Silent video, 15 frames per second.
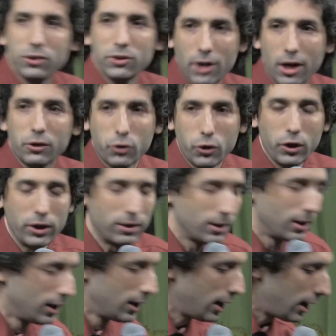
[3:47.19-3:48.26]
is not good.
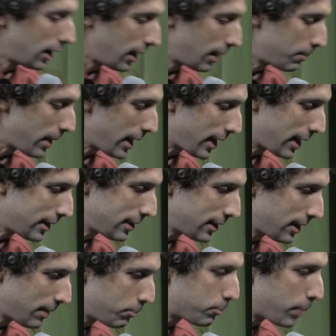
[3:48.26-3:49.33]

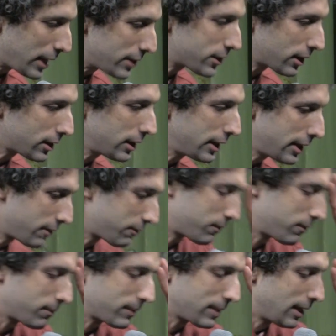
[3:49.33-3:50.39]
Basically,
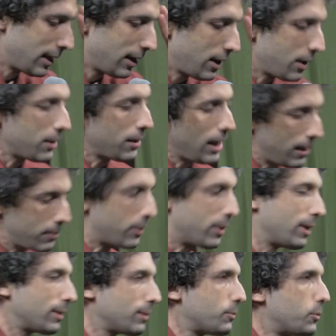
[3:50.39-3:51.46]
if
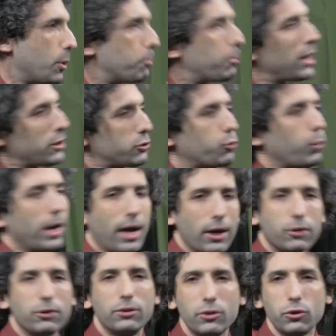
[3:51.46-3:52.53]
the best way I
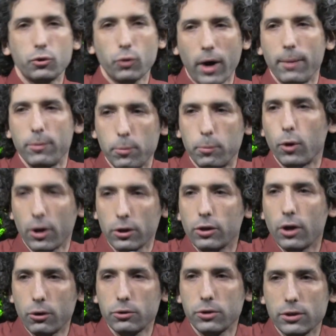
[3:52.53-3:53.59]
could describe the
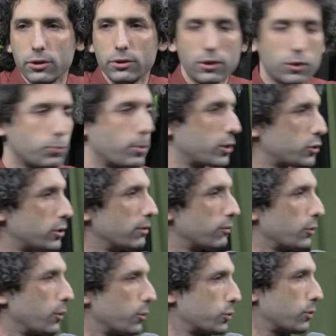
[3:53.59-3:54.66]
prognosis, especially
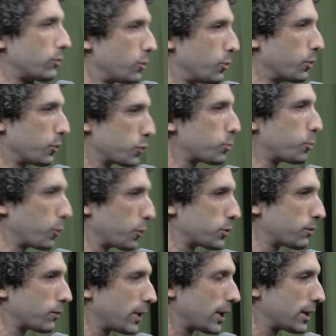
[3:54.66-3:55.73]
for those of you who are
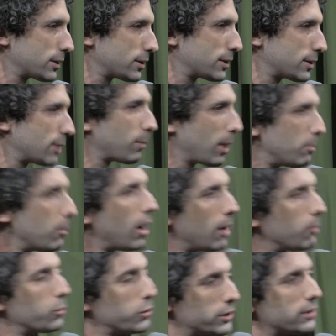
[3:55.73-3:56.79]
sports fans, is that my
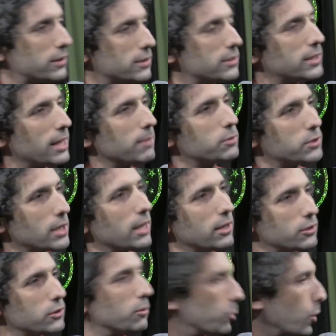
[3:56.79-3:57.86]
mom was at the same state
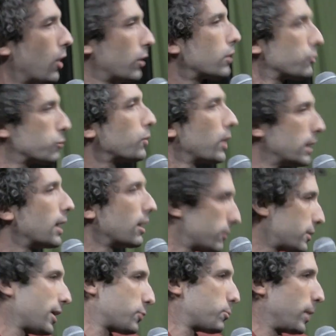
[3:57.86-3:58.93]
as the Broncos right now.
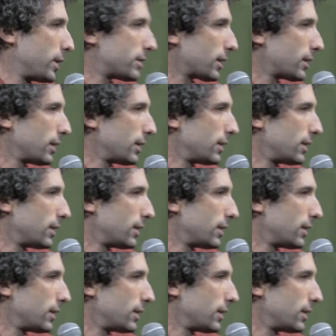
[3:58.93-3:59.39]
That's basically,